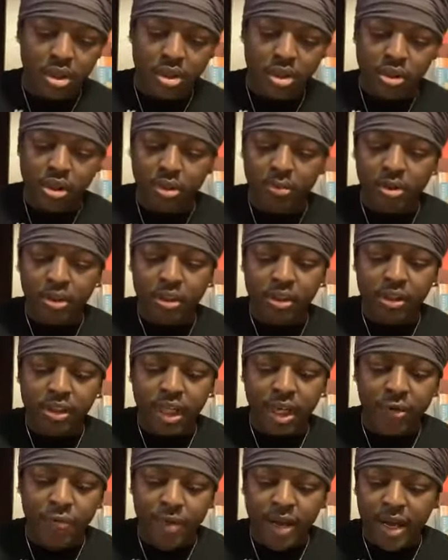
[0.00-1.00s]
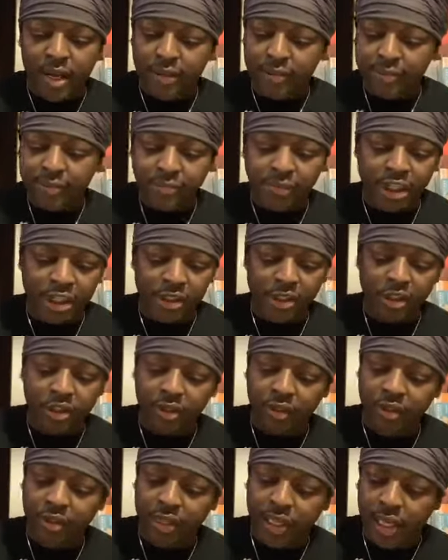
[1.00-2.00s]
It's the book of Sirach, chapter
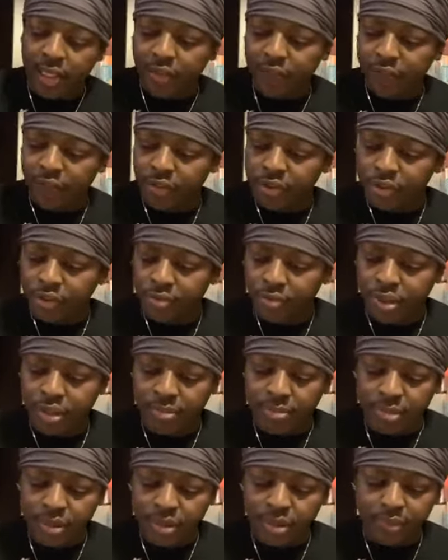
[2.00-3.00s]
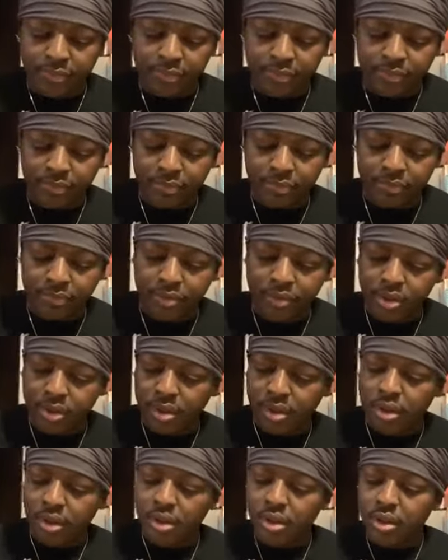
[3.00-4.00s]
39 and verse 1. Huh?
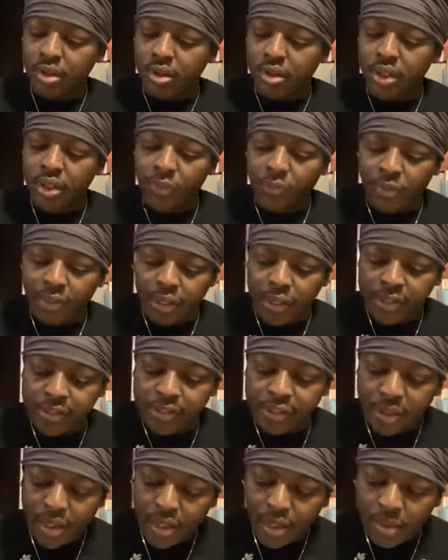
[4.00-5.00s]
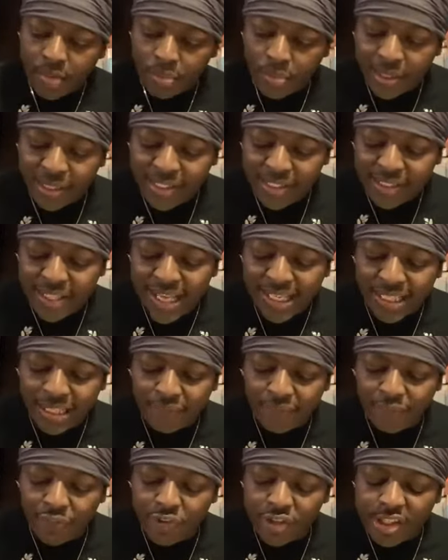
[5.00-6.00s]
And it reads, But he that
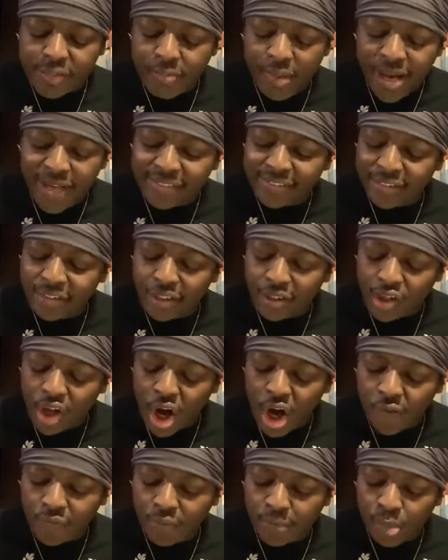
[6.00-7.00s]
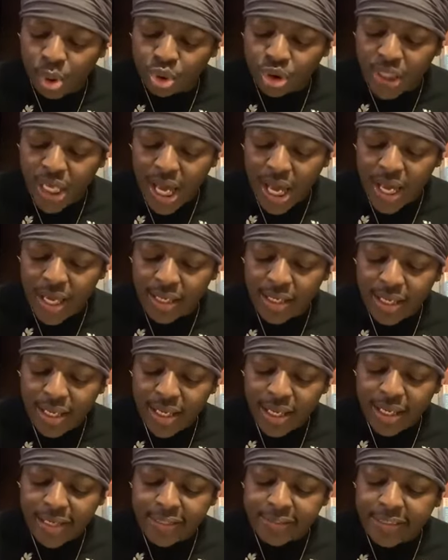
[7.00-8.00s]
giveth his mind to the law of the Most High,
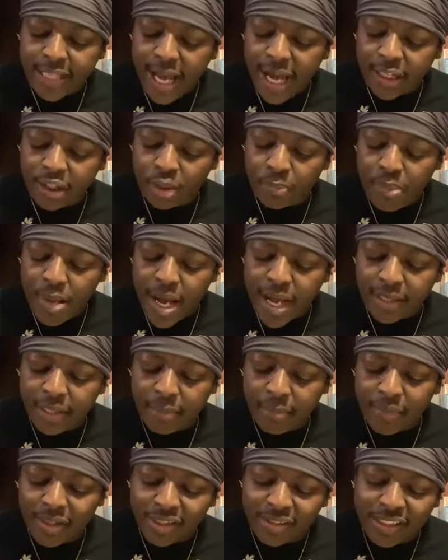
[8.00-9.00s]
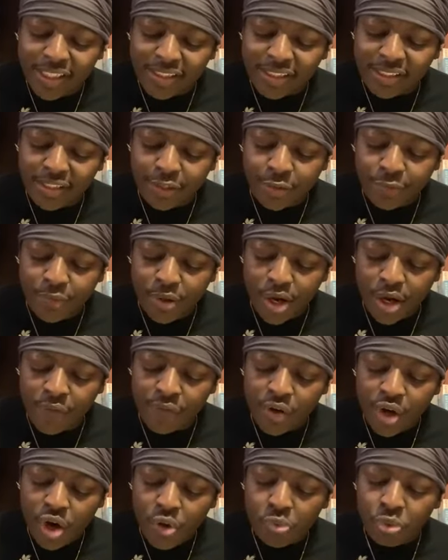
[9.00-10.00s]
and is occupied in the meditation
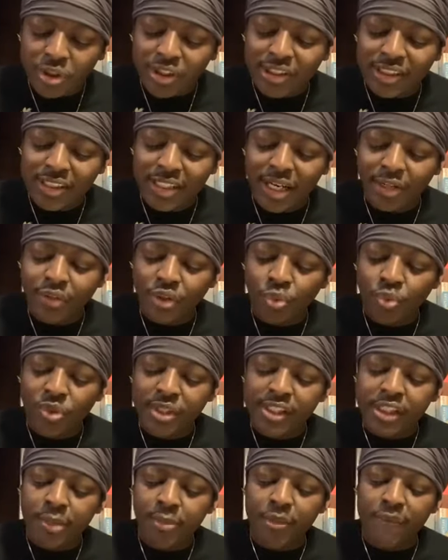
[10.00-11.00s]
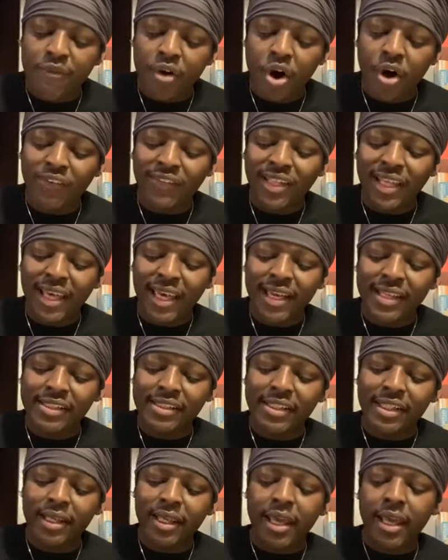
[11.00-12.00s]
thereof, will seek out the wisdom of all the
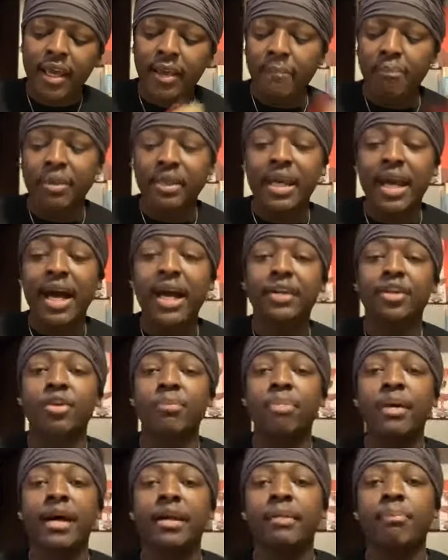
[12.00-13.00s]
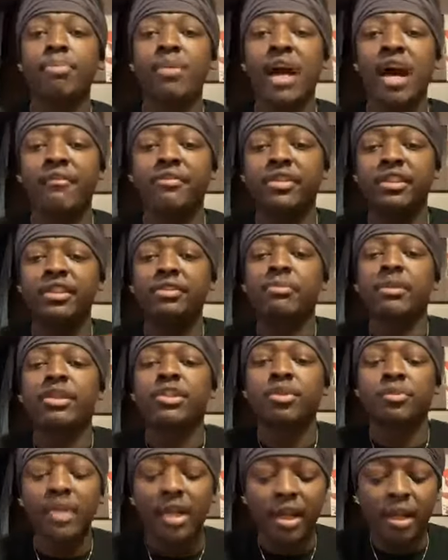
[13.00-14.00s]
ancient, and be occupied in prophecies,
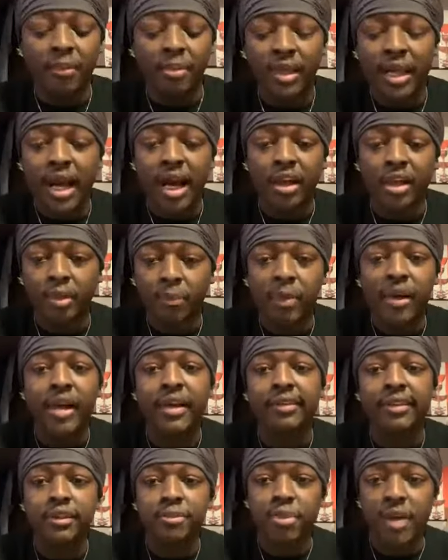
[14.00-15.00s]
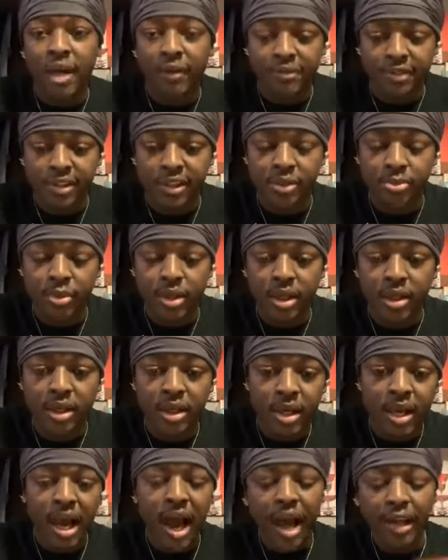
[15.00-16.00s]
man. So we got to be occupied in these prophecies, man.
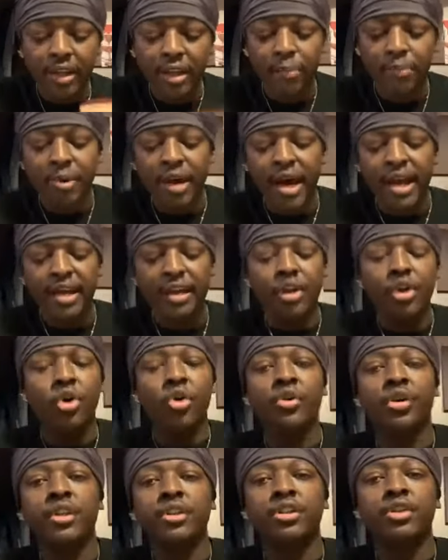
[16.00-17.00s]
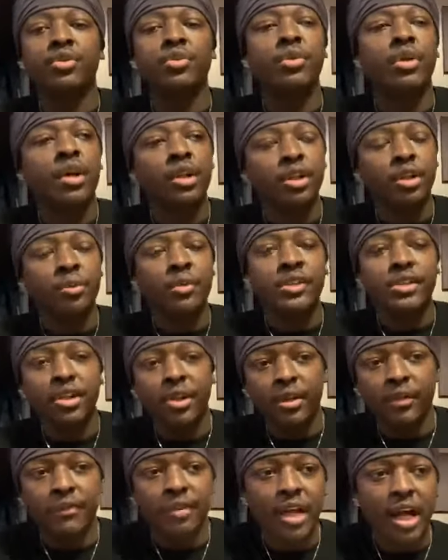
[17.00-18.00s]
Occupy and going into the
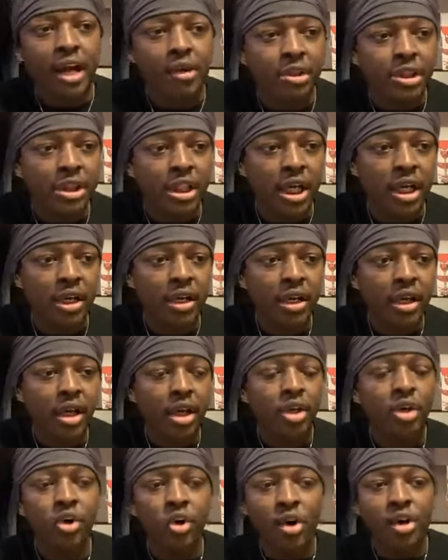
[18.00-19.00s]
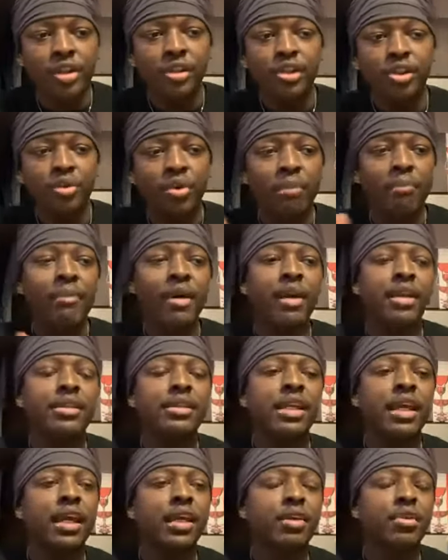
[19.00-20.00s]
return of Yahawashi. Going into and
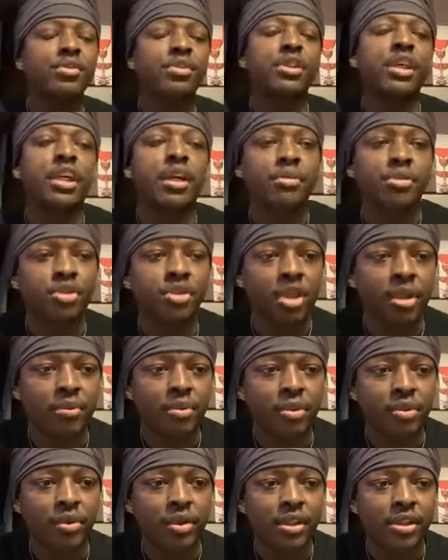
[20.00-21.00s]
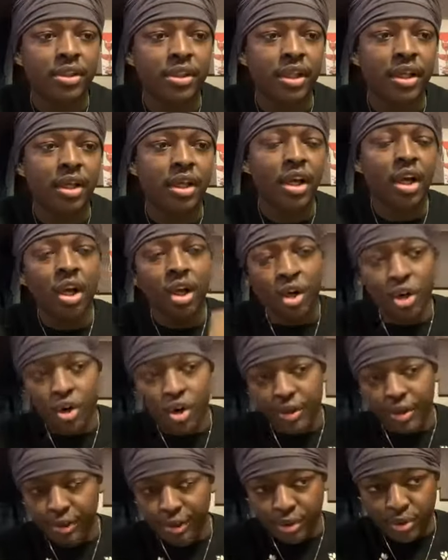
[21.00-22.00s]
meditating on Jacob's trouble. You understand?
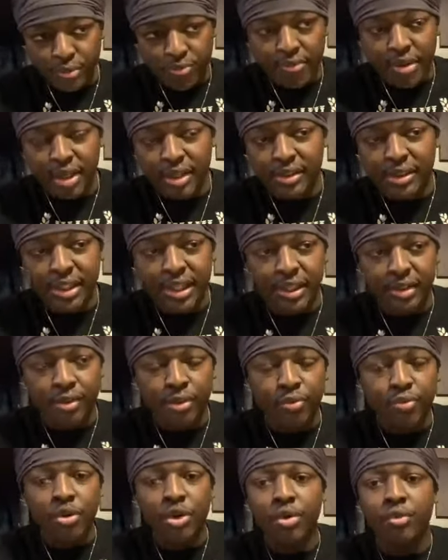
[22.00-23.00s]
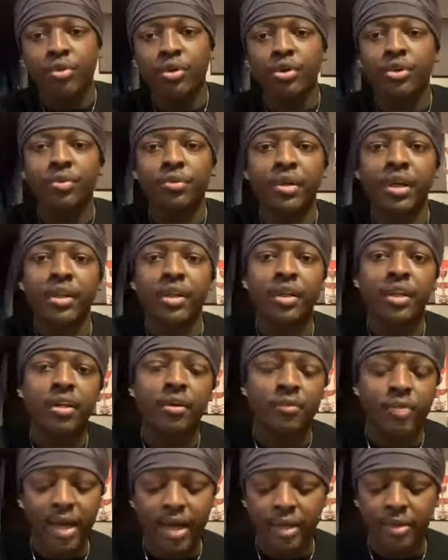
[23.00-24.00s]
Going into and meditating on World War Three, and
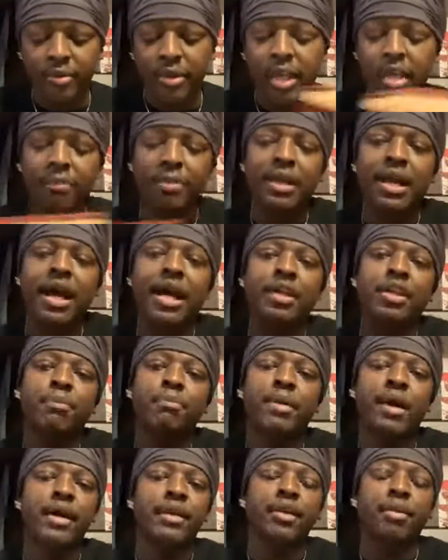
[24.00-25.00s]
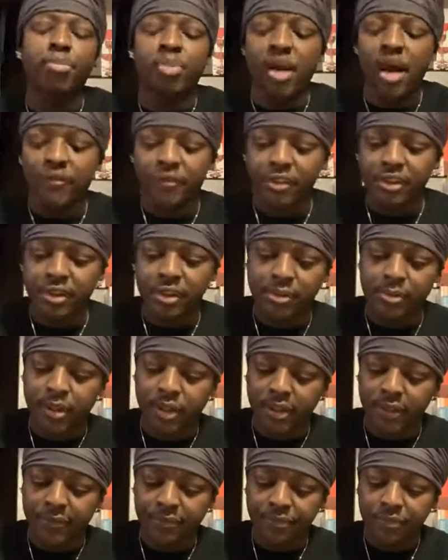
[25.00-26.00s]
uh, right, we got to be occupied in the prophecies,
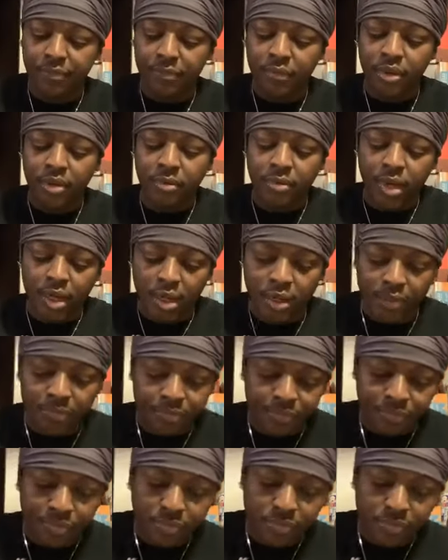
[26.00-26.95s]
man. Right?